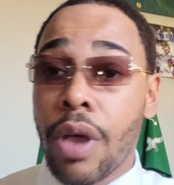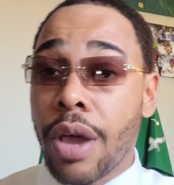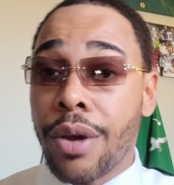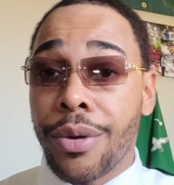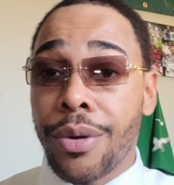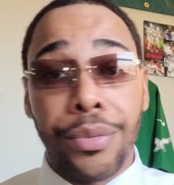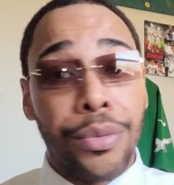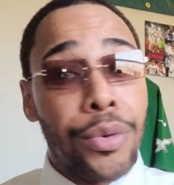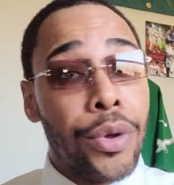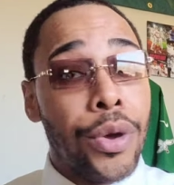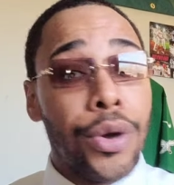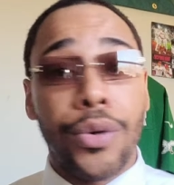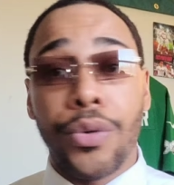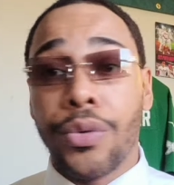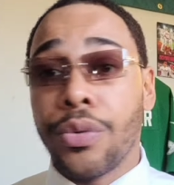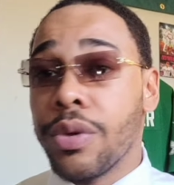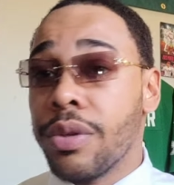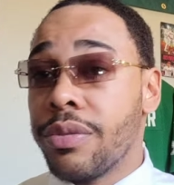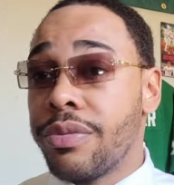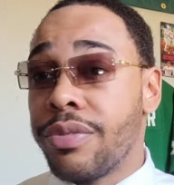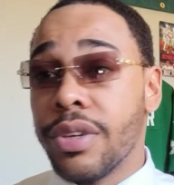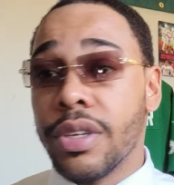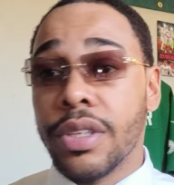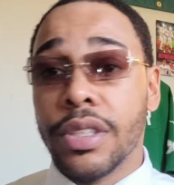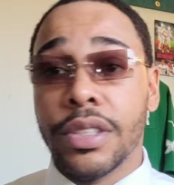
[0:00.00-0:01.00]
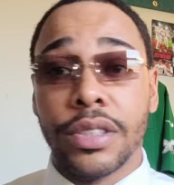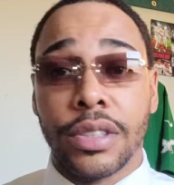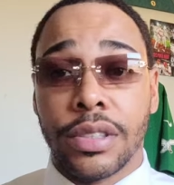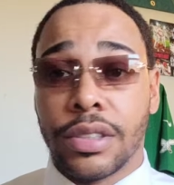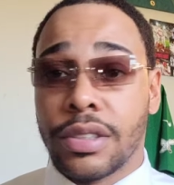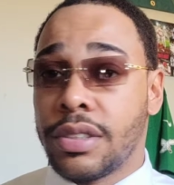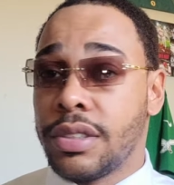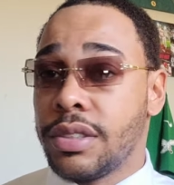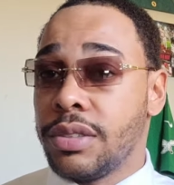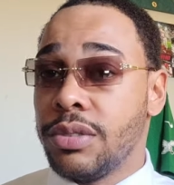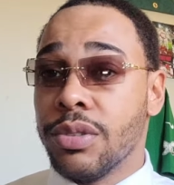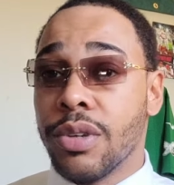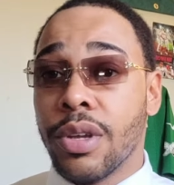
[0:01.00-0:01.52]
I don't know if
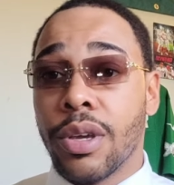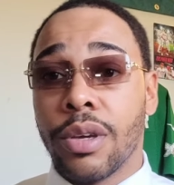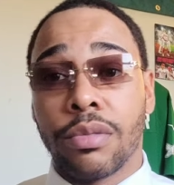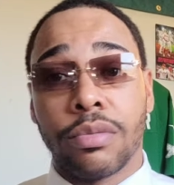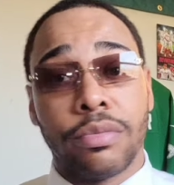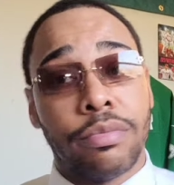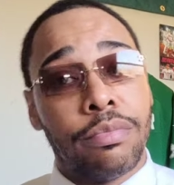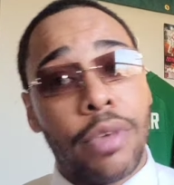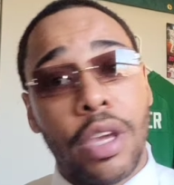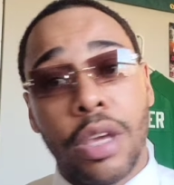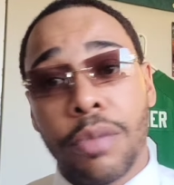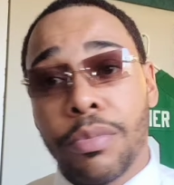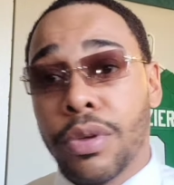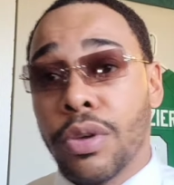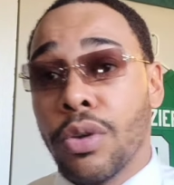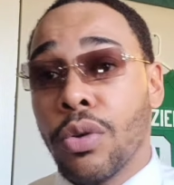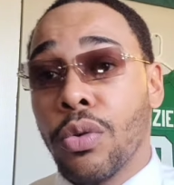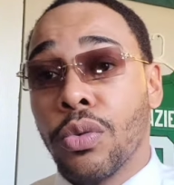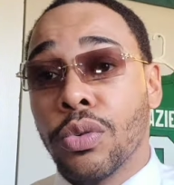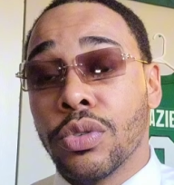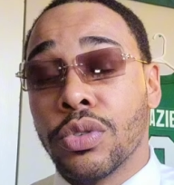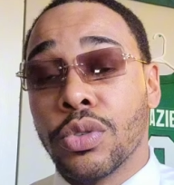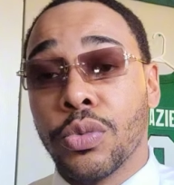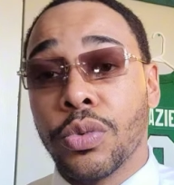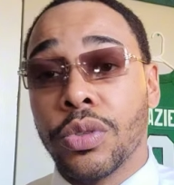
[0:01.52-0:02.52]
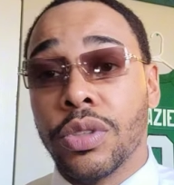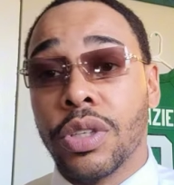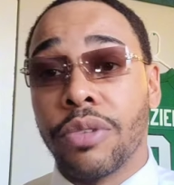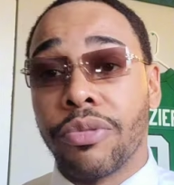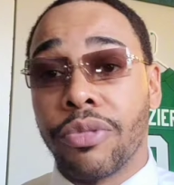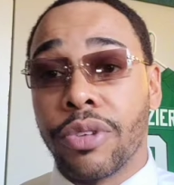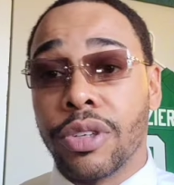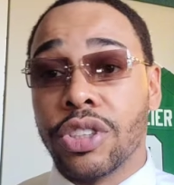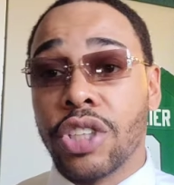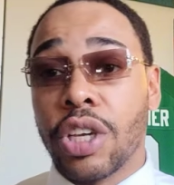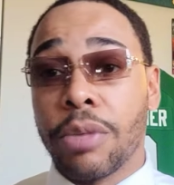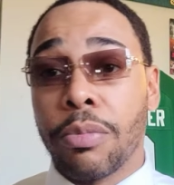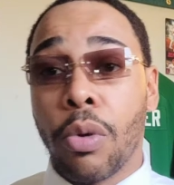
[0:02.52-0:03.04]
he's, you know, maybe going to a
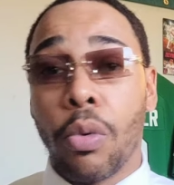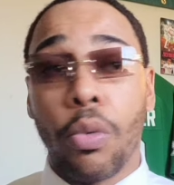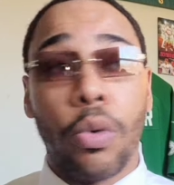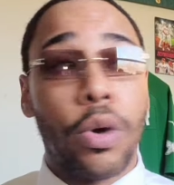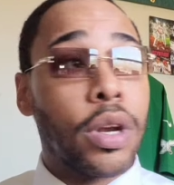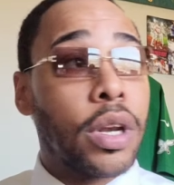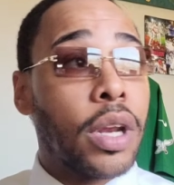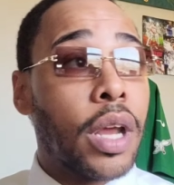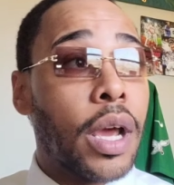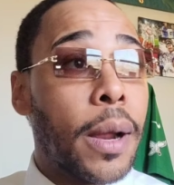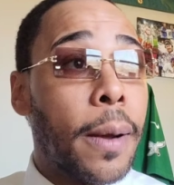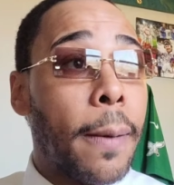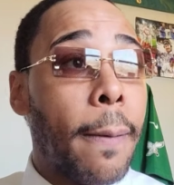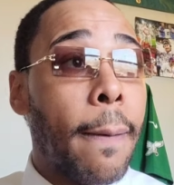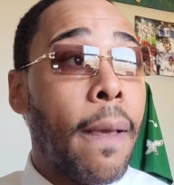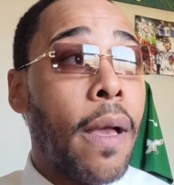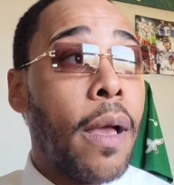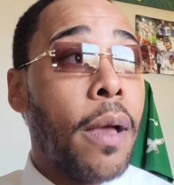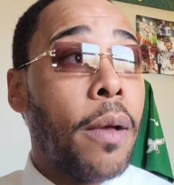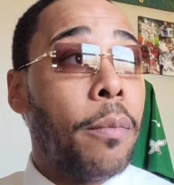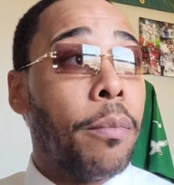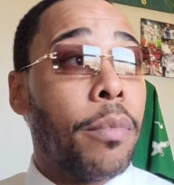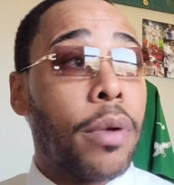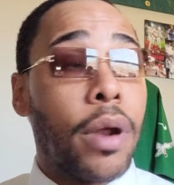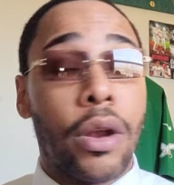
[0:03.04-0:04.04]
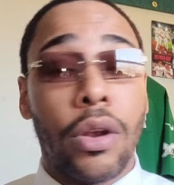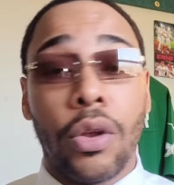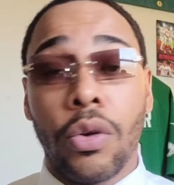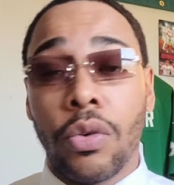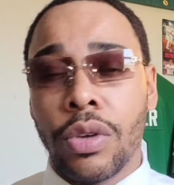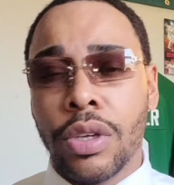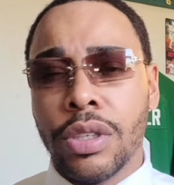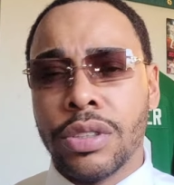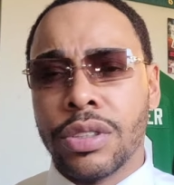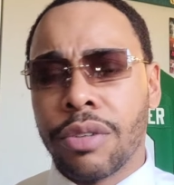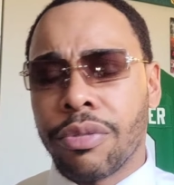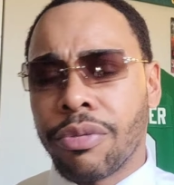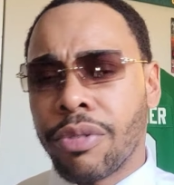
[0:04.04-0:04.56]
different team or whatnot, but I know
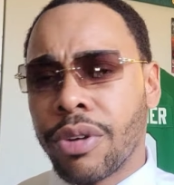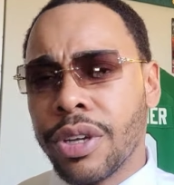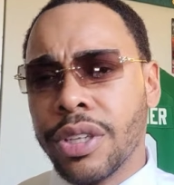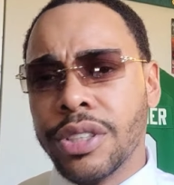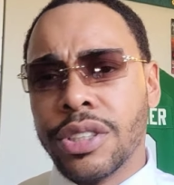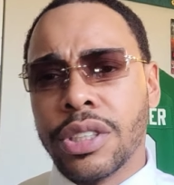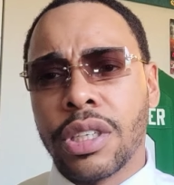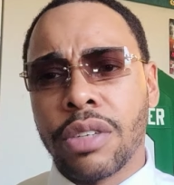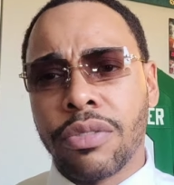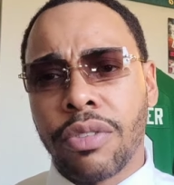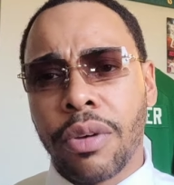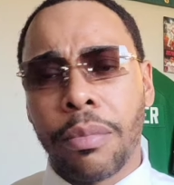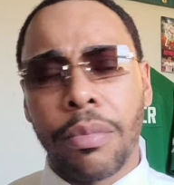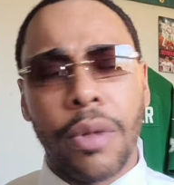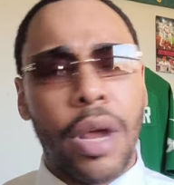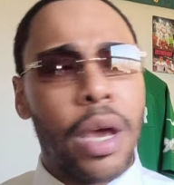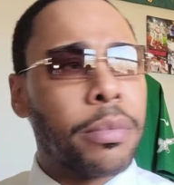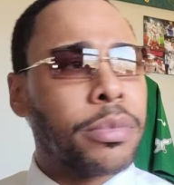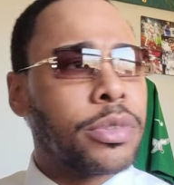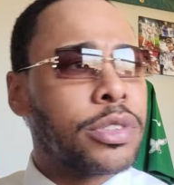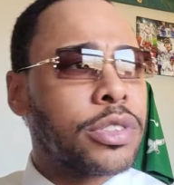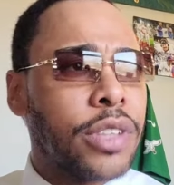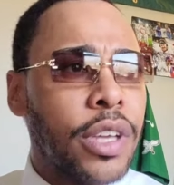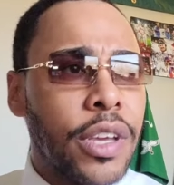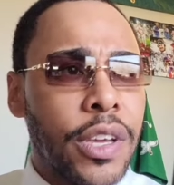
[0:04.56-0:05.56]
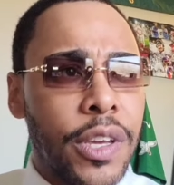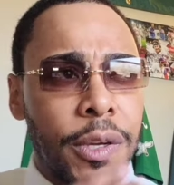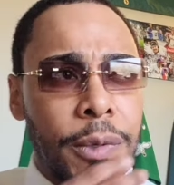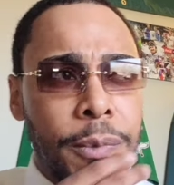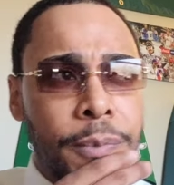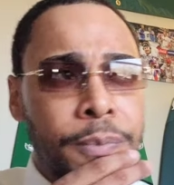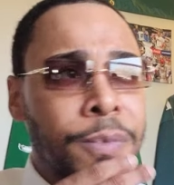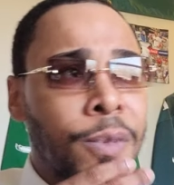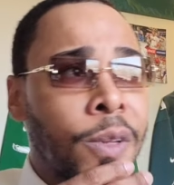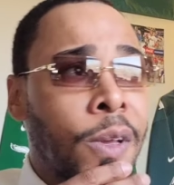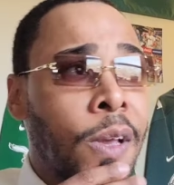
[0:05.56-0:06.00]
he's a free agent if I'm not mistaken.